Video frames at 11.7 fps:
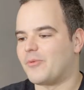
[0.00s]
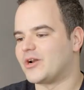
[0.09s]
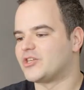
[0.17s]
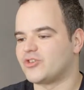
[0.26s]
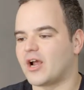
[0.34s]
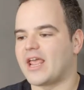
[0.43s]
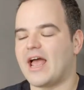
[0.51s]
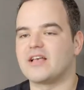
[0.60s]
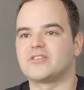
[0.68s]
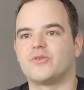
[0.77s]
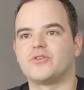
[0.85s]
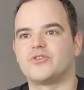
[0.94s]
want to draw a
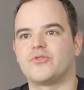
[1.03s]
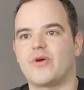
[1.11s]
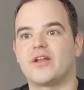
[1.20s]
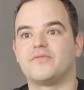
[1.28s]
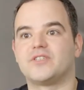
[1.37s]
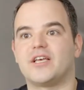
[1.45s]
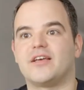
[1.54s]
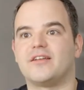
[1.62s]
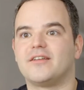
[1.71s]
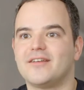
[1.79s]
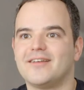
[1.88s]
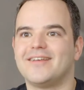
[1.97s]
castle into a grain of
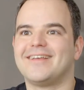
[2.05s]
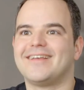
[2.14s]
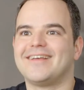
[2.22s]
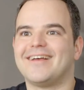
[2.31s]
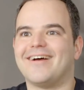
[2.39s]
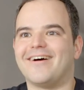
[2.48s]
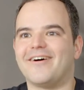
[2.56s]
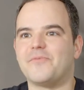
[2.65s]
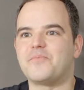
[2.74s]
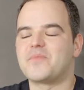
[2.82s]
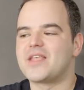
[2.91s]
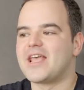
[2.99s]
sand.
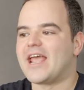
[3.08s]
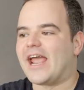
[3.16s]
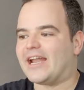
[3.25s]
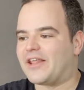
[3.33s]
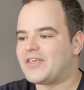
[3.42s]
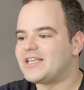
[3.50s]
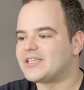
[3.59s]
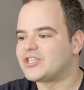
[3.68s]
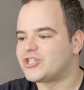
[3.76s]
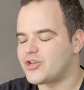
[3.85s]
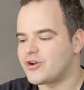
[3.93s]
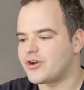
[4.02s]
Um, and I think the
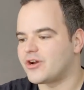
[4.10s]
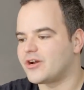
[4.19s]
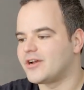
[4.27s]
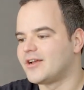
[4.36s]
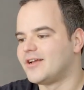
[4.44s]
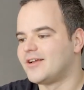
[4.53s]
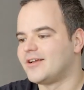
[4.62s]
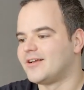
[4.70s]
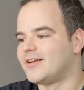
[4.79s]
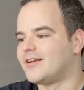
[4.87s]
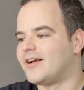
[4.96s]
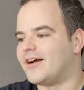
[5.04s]
sheer
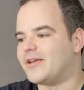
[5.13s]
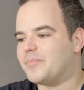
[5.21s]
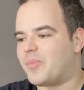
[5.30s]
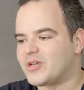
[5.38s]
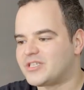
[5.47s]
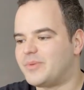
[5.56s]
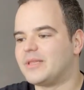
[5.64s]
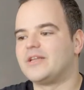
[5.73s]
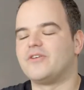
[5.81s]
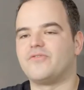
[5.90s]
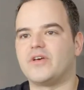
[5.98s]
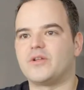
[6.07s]

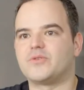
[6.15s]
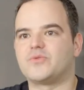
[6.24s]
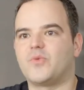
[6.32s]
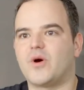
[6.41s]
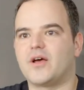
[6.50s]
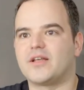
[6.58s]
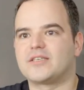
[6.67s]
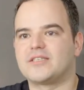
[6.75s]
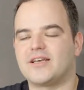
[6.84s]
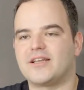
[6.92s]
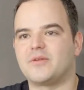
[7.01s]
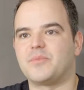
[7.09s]
impossibility of it is what
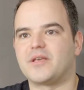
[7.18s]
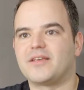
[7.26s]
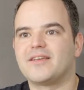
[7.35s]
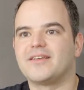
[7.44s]
excited me.